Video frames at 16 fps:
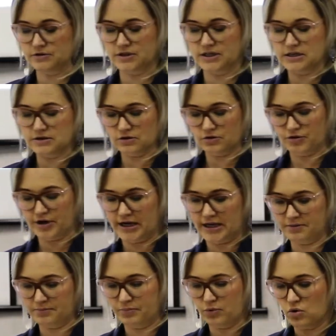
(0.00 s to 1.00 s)
these are really
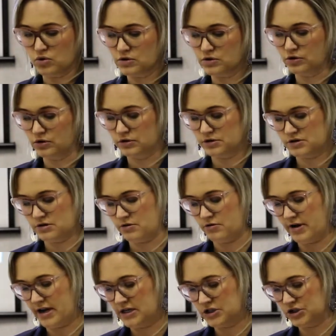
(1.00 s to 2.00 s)
important
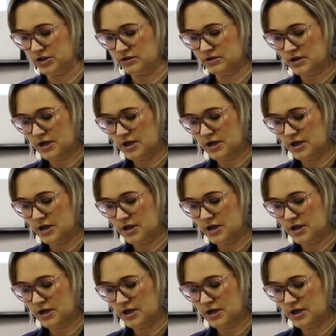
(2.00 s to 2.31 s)
considerations